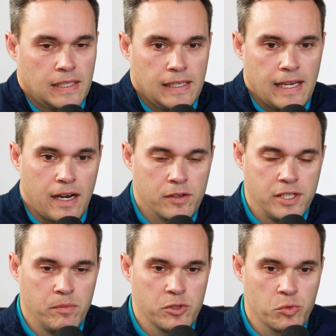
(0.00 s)
Yeah, and our
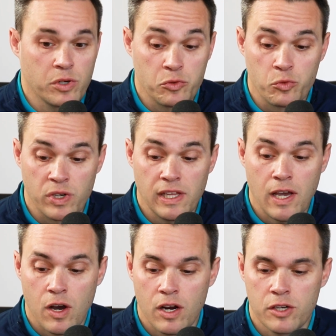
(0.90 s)
team has worked really
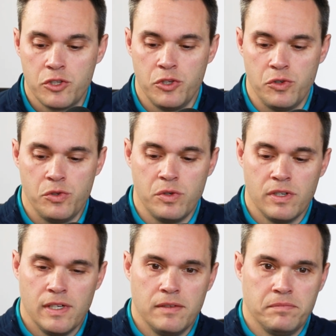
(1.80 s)
hard to
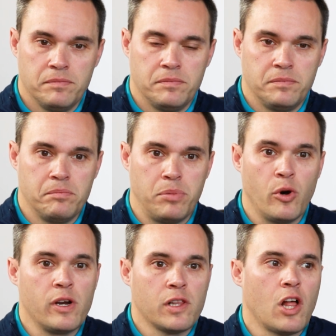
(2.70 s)

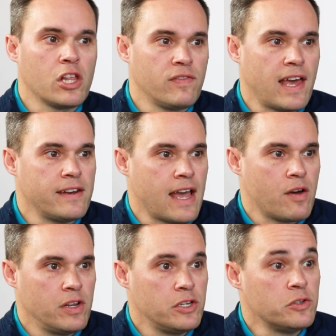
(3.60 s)
boil all of that
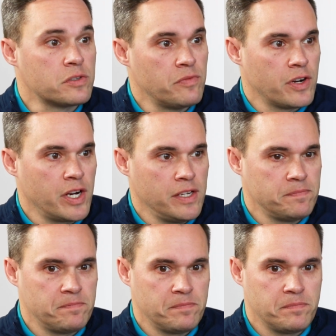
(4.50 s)
down into some very
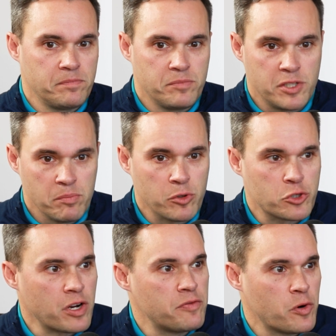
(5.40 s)
simple,
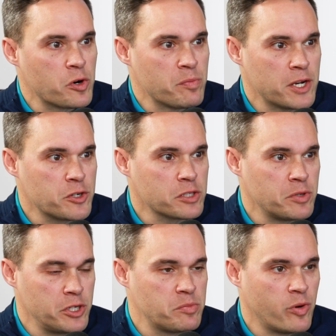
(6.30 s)
straightforward metrics.
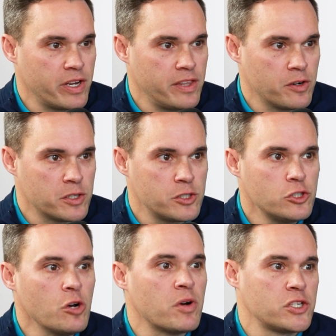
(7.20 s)
But to your point, there is
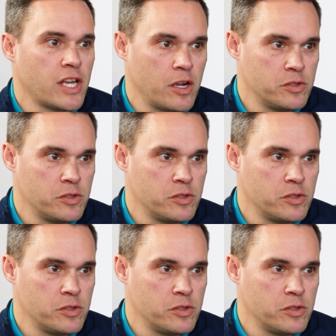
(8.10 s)
so much that